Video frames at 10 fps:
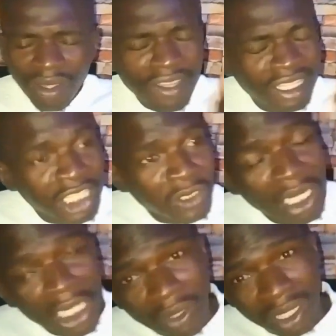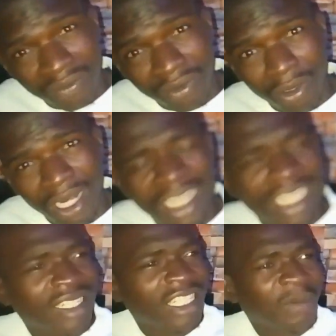this is 2024. Let
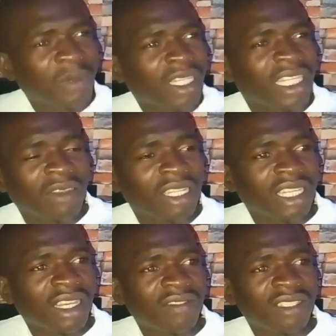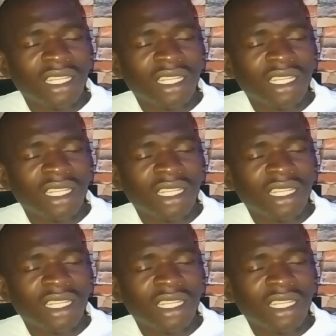us respect ourselves.